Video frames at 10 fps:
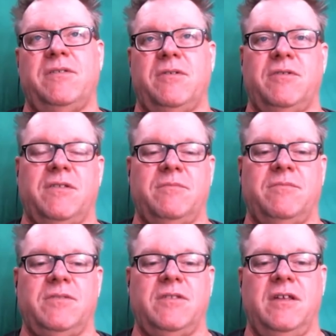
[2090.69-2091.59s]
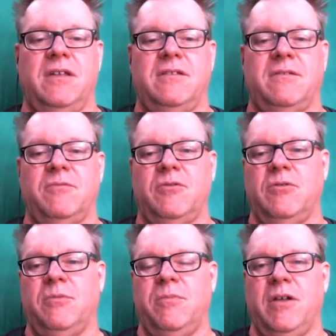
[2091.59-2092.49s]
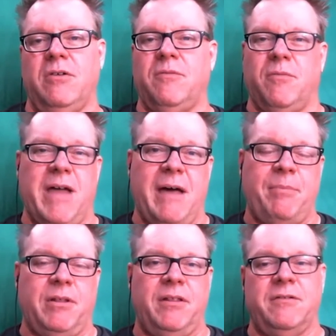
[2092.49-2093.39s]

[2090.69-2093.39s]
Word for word: There was some uh, some group a group from Apple.